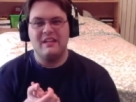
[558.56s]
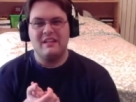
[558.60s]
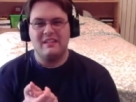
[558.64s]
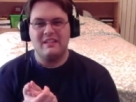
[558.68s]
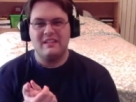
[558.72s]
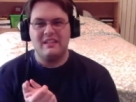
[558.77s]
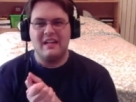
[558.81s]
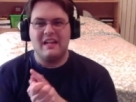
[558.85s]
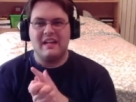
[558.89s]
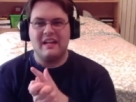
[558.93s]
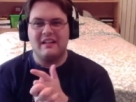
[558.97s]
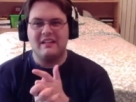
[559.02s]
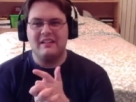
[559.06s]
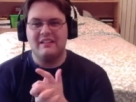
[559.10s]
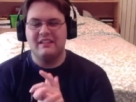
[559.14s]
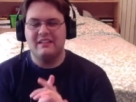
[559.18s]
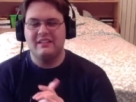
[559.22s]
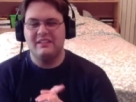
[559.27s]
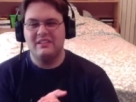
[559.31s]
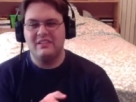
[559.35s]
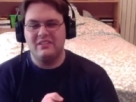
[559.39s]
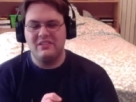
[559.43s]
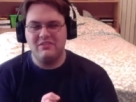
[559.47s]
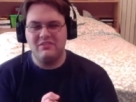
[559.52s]

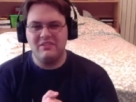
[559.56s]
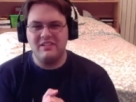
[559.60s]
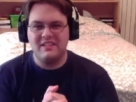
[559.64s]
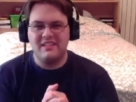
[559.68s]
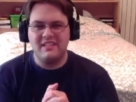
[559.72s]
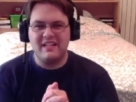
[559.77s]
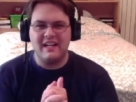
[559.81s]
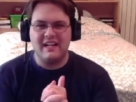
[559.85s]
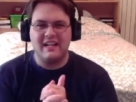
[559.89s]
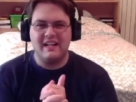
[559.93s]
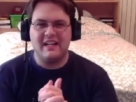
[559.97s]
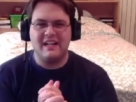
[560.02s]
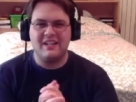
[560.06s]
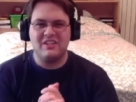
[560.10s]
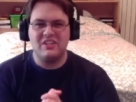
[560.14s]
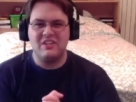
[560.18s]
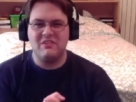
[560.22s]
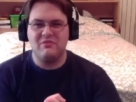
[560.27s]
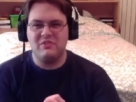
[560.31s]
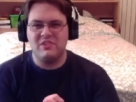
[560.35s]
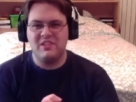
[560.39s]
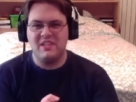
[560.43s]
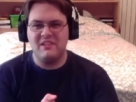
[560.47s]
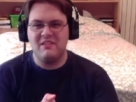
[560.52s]
Yuya
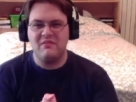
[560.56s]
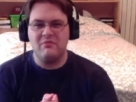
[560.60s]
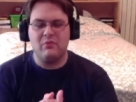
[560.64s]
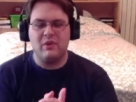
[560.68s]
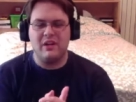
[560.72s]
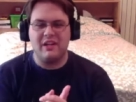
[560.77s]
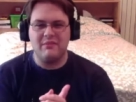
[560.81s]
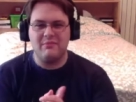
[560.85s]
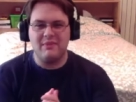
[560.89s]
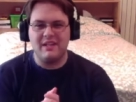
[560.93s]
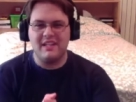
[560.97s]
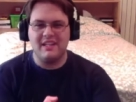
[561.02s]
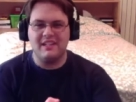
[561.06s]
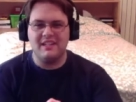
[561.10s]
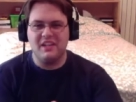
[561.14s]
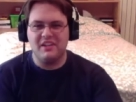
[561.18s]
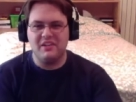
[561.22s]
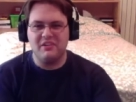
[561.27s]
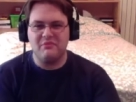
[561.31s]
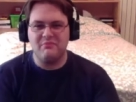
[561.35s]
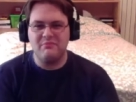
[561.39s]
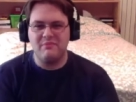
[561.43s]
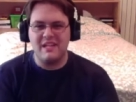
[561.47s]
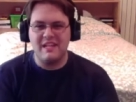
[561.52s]
Takahashi didn't want to make
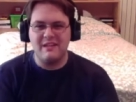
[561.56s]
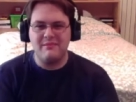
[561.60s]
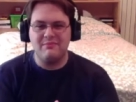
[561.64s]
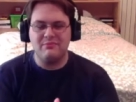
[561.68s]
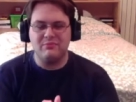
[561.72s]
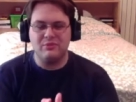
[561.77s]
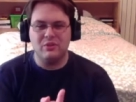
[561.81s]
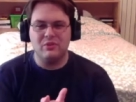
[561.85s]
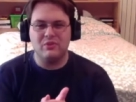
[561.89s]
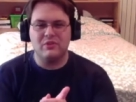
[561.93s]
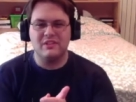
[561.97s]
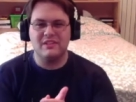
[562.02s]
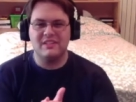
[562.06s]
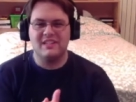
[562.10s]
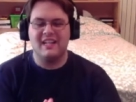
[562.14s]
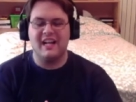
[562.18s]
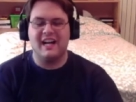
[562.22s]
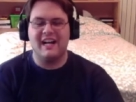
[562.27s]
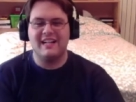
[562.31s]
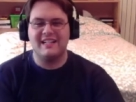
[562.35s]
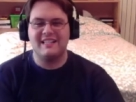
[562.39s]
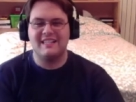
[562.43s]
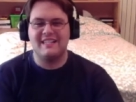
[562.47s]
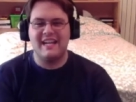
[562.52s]
another meme Lord
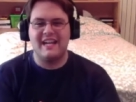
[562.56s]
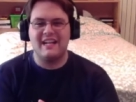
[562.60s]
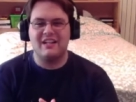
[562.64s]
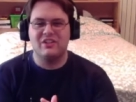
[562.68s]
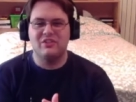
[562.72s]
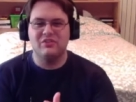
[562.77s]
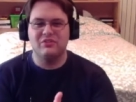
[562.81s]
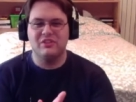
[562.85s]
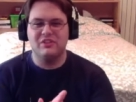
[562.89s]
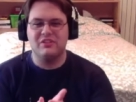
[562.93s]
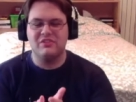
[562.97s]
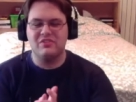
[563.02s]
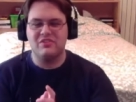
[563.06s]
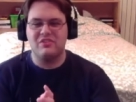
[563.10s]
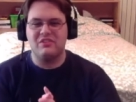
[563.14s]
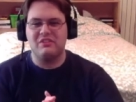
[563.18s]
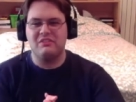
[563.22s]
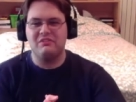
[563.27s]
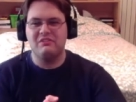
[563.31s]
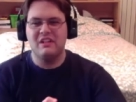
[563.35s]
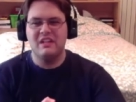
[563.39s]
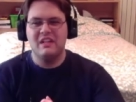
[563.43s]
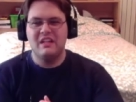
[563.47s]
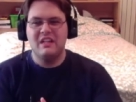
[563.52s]
Goddamn
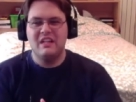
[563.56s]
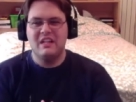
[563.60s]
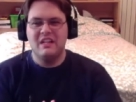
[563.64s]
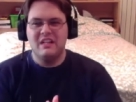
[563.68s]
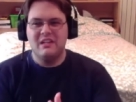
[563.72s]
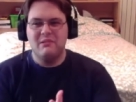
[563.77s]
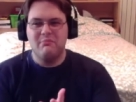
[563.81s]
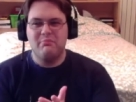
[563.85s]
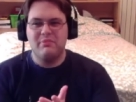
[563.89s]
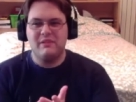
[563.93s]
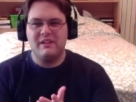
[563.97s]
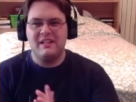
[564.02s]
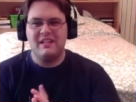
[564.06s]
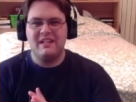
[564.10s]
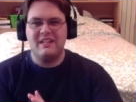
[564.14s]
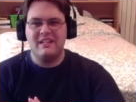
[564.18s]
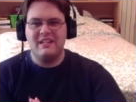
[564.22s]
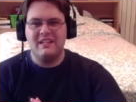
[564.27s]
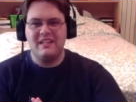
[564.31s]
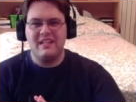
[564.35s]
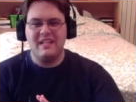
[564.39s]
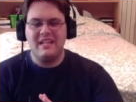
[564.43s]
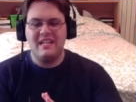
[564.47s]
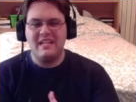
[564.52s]
Kuroto, but
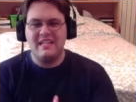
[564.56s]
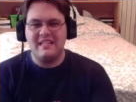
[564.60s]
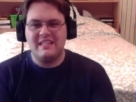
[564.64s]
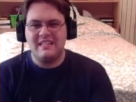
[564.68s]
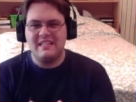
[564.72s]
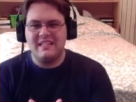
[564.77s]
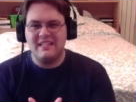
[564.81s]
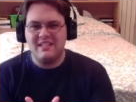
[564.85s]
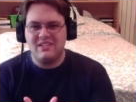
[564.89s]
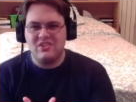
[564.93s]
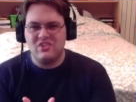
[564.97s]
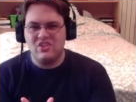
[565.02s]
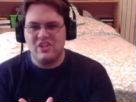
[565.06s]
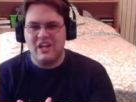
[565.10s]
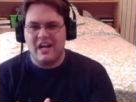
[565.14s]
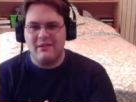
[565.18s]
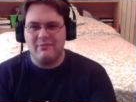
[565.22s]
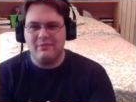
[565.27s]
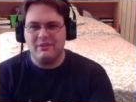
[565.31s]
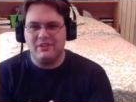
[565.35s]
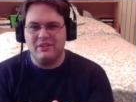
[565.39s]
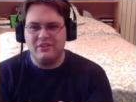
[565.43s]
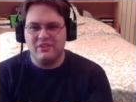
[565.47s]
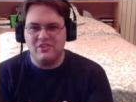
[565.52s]
he did his job
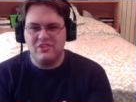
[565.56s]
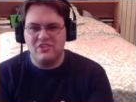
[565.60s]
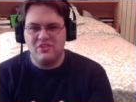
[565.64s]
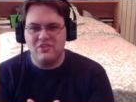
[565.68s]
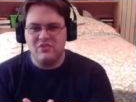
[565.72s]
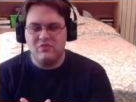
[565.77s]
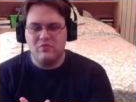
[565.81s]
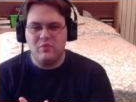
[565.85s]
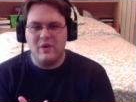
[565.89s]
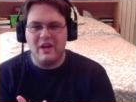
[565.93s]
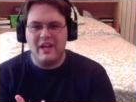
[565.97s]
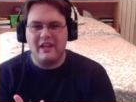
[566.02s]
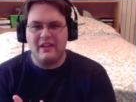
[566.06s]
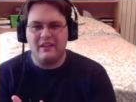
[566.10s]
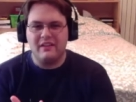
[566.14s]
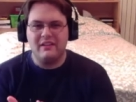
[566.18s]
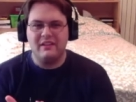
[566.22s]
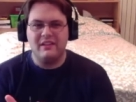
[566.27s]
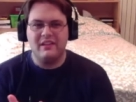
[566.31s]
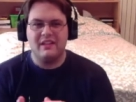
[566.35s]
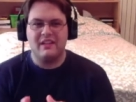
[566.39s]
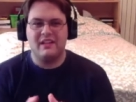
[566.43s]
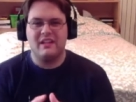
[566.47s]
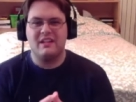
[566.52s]
a little too
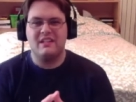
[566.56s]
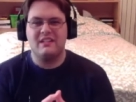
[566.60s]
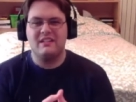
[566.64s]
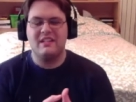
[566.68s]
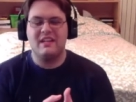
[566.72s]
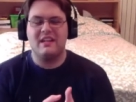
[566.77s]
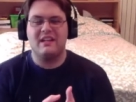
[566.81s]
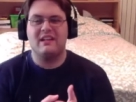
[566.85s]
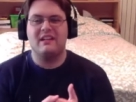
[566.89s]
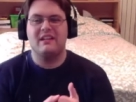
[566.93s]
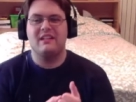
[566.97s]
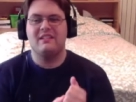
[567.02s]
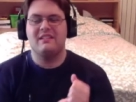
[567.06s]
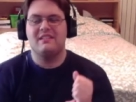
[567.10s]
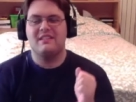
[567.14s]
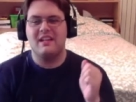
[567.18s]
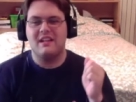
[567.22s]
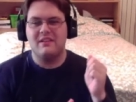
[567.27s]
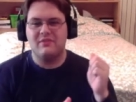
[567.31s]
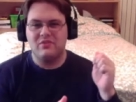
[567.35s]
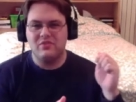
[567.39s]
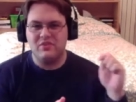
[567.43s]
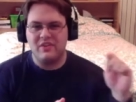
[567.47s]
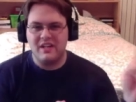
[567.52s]
well, and yet, instead
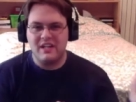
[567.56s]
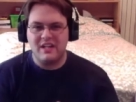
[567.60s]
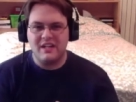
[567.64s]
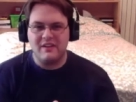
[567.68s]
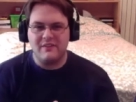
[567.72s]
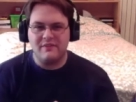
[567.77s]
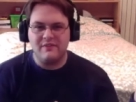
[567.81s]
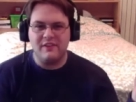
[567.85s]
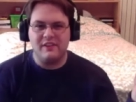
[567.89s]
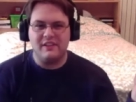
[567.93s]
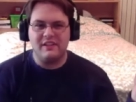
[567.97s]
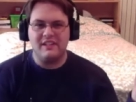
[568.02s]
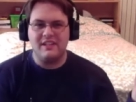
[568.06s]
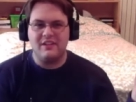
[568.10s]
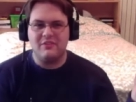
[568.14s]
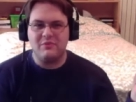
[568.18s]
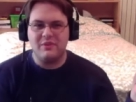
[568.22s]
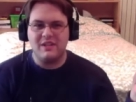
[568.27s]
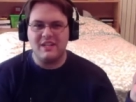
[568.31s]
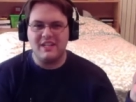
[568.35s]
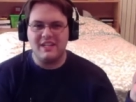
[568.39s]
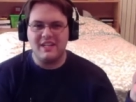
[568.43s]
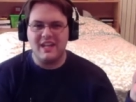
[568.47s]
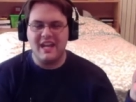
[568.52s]
of creating a villain that
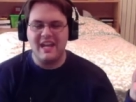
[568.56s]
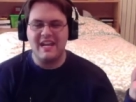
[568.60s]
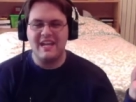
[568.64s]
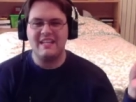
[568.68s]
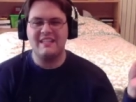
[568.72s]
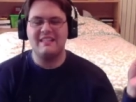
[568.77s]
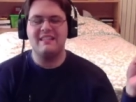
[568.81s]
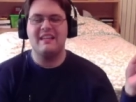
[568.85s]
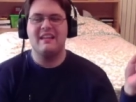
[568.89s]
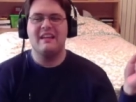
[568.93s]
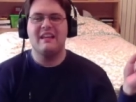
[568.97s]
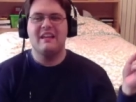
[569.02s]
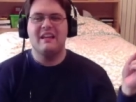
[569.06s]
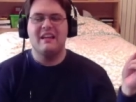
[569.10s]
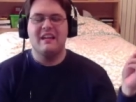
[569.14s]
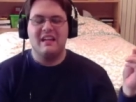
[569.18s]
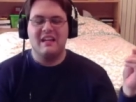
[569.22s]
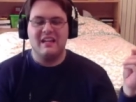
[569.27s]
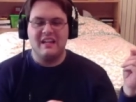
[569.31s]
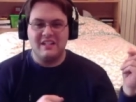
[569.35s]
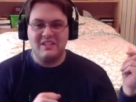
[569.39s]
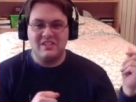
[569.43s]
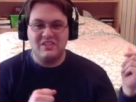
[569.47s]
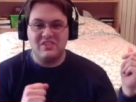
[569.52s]
we can hate,
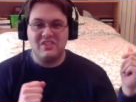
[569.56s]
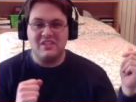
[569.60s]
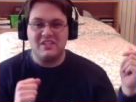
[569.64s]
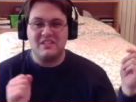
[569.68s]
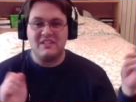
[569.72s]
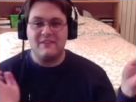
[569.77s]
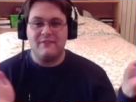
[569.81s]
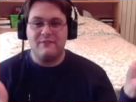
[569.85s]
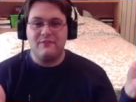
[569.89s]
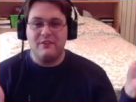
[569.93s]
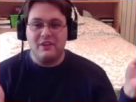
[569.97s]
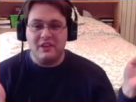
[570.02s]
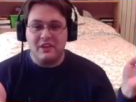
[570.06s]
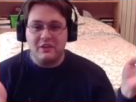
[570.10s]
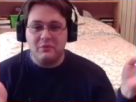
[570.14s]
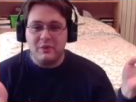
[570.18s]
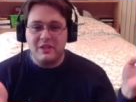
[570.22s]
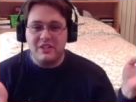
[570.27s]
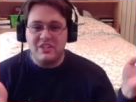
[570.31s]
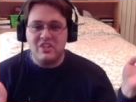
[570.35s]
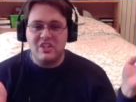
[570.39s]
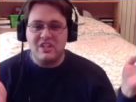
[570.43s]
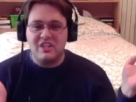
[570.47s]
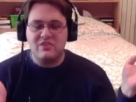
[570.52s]
it's just a villain
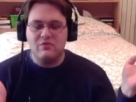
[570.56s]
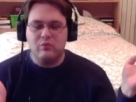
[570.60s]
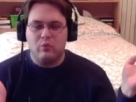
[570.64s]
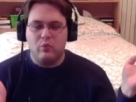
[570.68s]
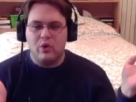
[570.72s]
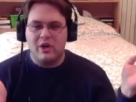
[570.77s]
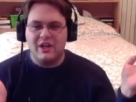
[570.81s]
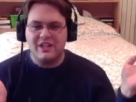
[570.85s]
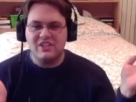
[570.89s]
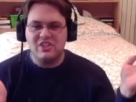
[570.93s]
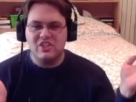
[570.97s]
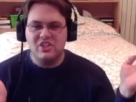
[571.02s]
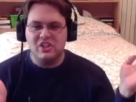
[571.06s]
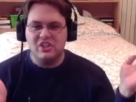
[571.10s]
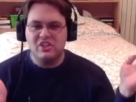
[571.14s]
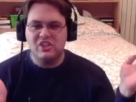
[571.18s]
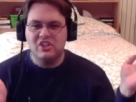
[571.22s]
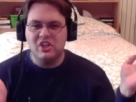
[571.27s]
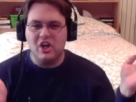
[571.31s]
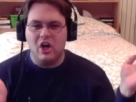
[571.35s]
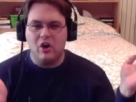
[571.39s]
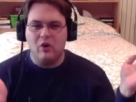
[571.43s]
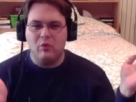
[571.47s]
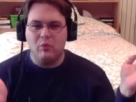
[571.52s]
we just want to
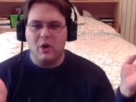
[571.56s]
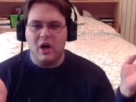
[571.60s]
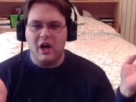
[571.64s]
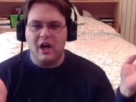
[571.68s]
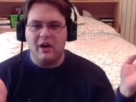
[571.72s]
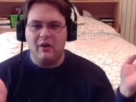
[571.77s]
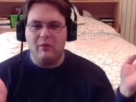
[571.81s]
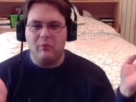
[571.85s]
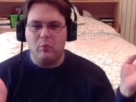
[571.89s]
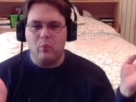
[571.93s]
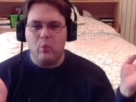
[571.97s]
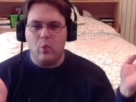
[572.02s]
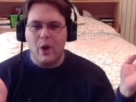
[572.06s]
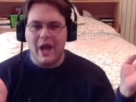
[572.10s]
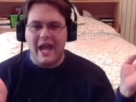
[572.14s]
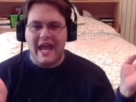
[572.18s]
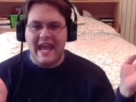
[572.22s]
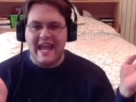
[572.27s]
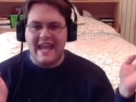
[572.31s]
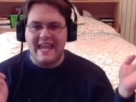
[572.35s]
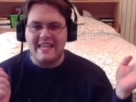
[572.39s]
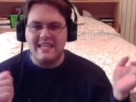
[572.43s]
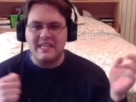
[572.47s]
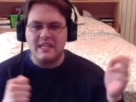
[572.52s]
go
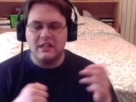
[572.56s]
away.